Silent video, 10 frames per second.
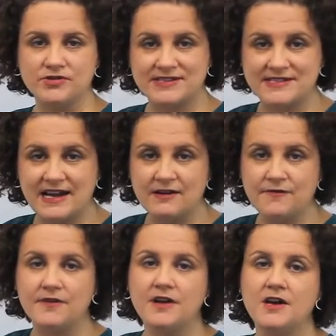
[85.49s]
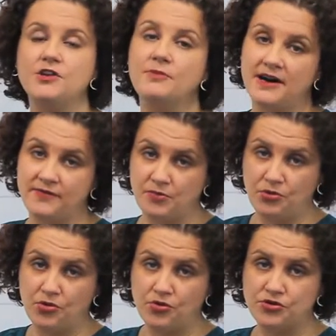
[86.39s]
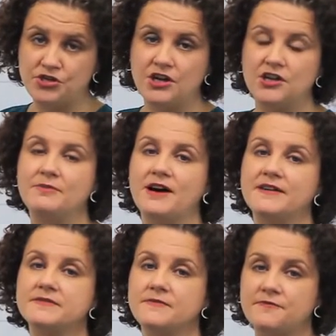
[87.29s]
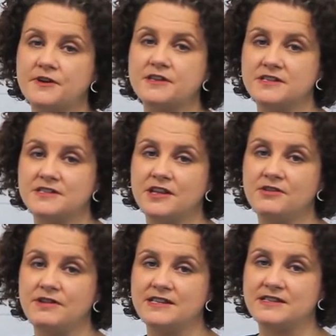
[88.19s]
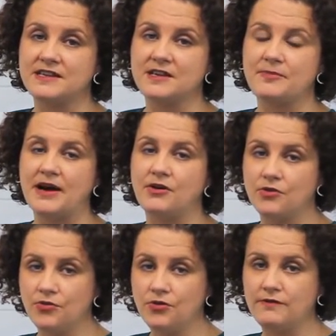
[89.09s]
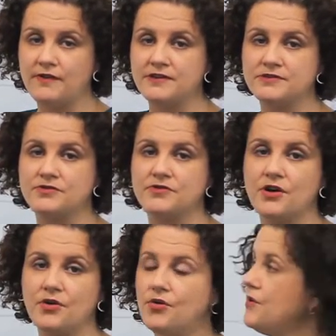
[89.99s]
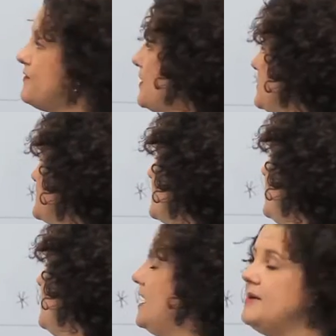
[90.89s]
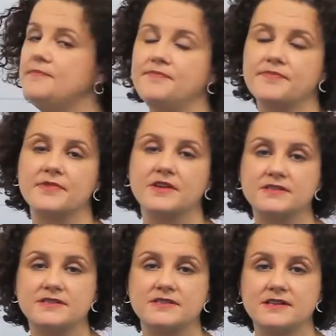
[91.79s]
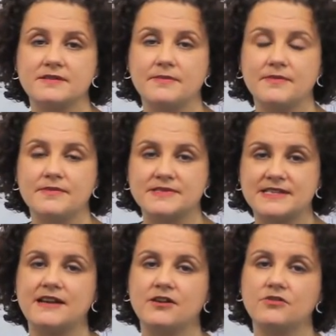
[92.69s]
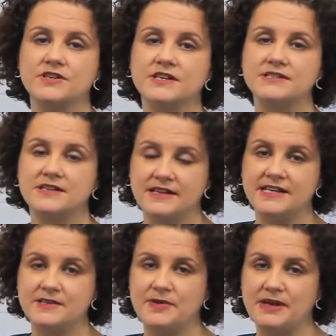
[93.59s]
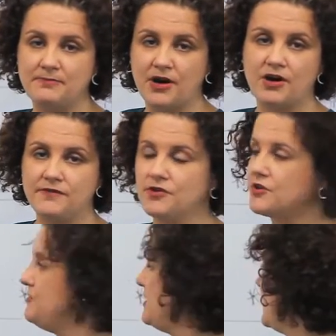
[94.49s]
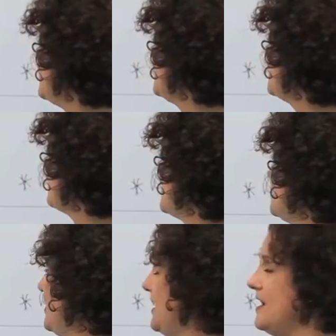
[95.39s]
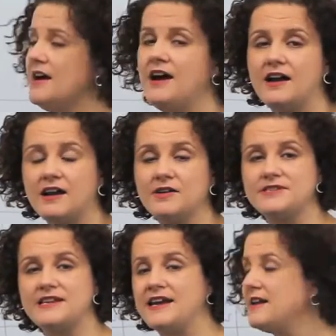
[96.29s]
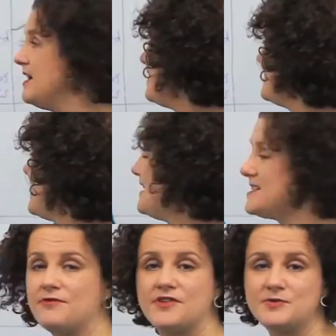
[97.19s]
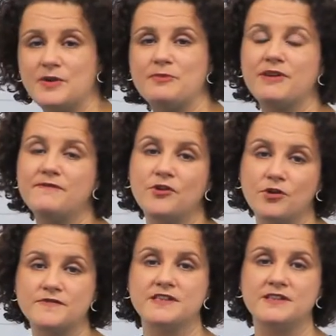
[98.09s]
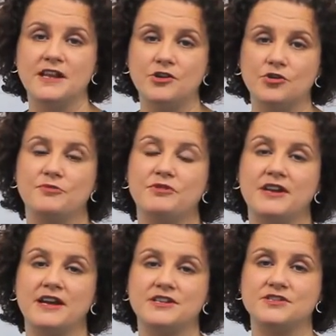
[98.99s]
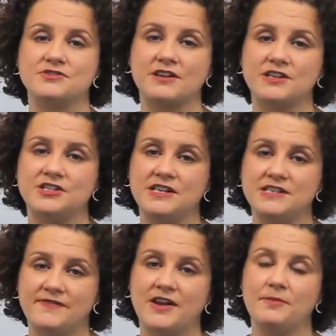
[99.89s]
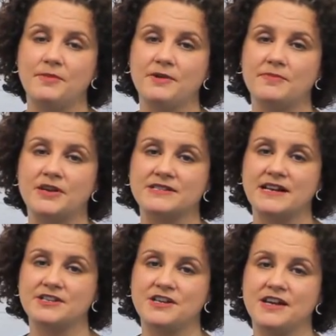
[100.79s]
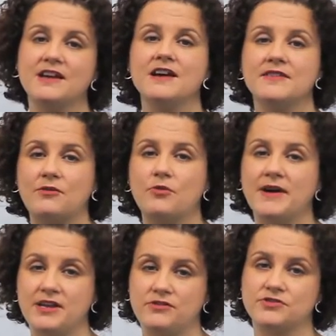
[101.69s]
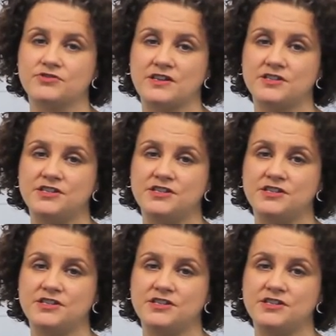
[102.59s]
staff, you might have a board, you might have some funders that you need to think about, and all of those, uh, all of those um, stakeholders need to be part of your communication strategy. And I would say get some of those people involved in, in your communication strategy development because actually that will make your strategy